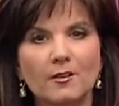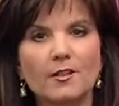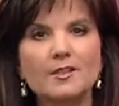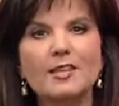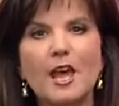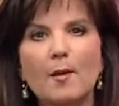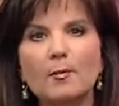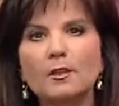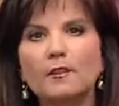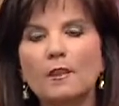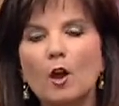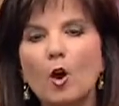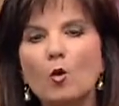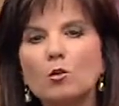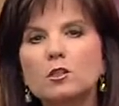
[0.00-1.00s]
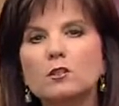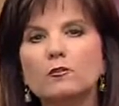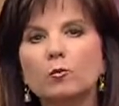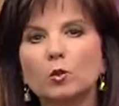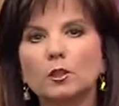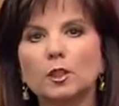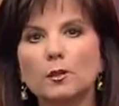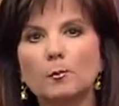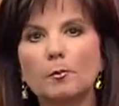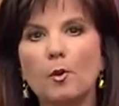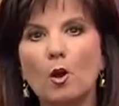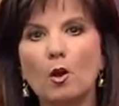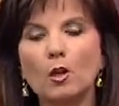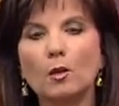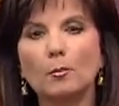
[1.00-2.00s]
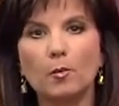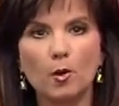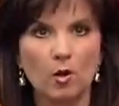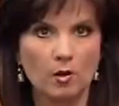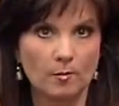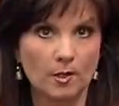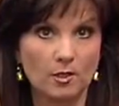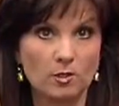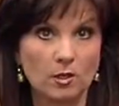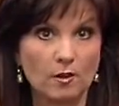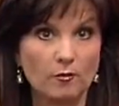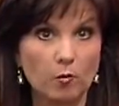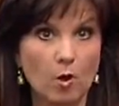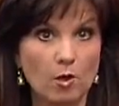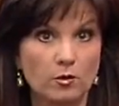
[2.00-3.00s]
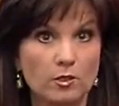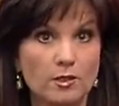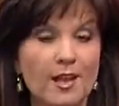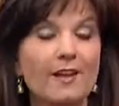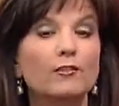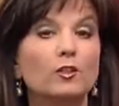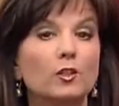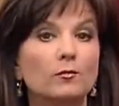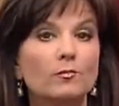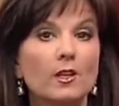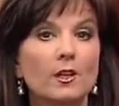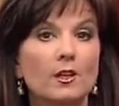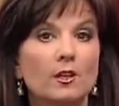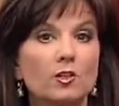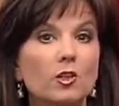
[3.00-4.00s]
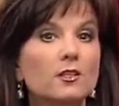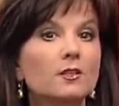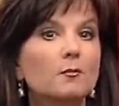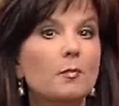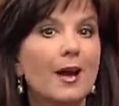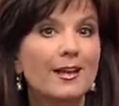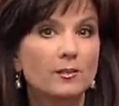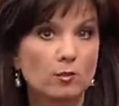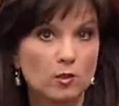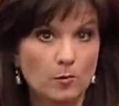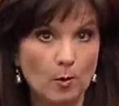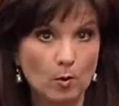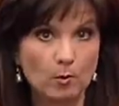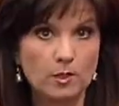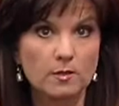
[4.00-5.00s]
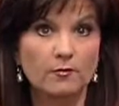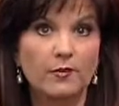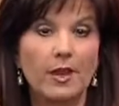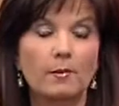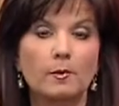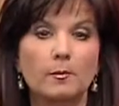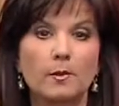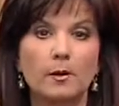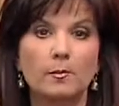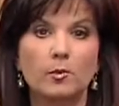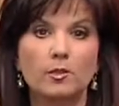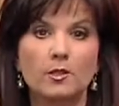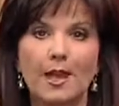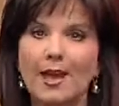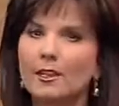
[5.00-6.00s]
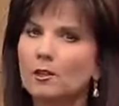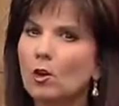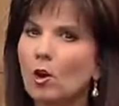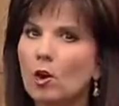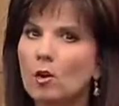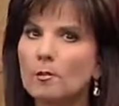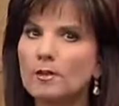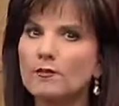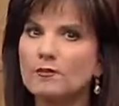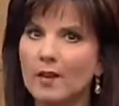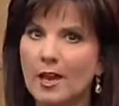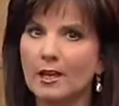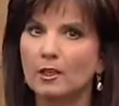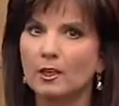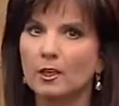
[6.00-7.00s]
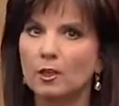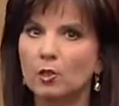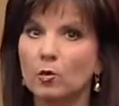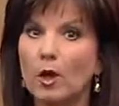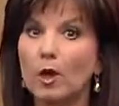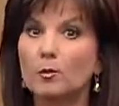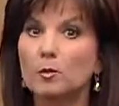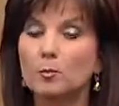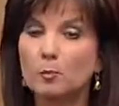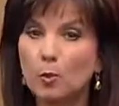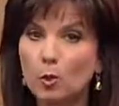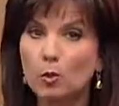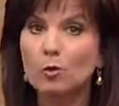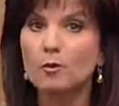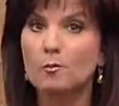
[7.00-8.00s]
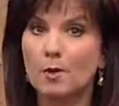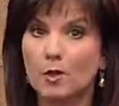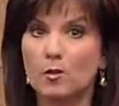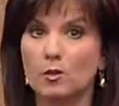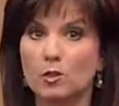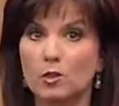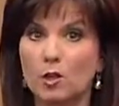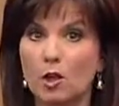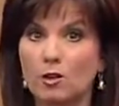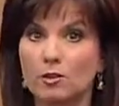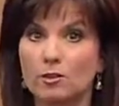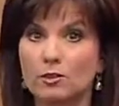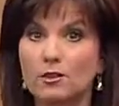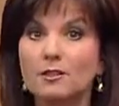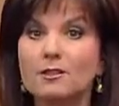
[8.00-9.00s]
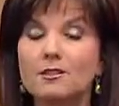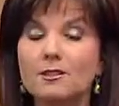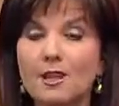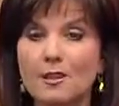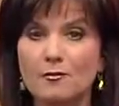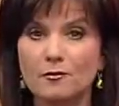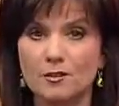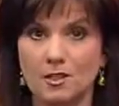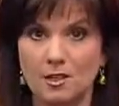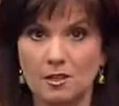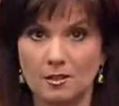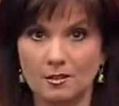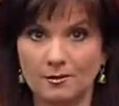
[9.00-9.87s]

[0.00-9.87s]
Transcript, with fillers: Now, this happened at the Oaks of Woodland Park Apartments off Waters Avenue. Jason Beisel spoke with some family members and an Army vet who helped pull the mother and daughter to safety.